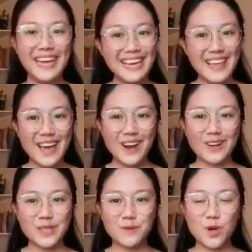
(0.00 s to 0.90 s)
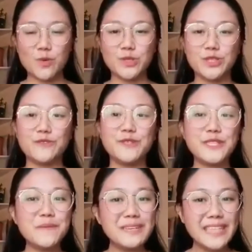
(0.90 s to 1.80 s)
there! So I'm going to give you
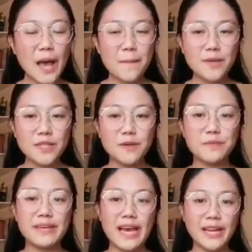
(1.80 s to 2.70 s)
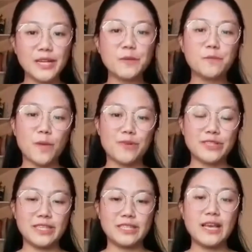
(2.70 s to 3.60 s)
some examples about mechanical
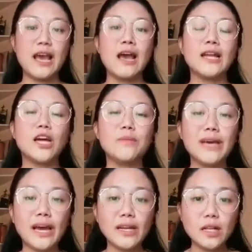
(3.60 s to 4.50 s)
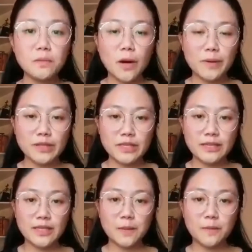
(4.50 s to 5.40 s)
properties. Now, mechanical properties,
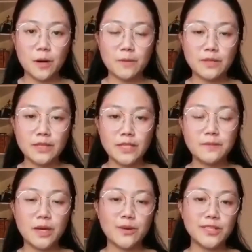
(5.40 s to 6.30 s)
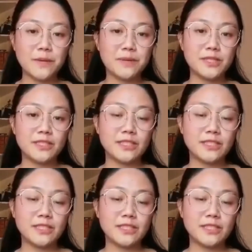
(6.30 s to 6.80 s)
these are properties by which a material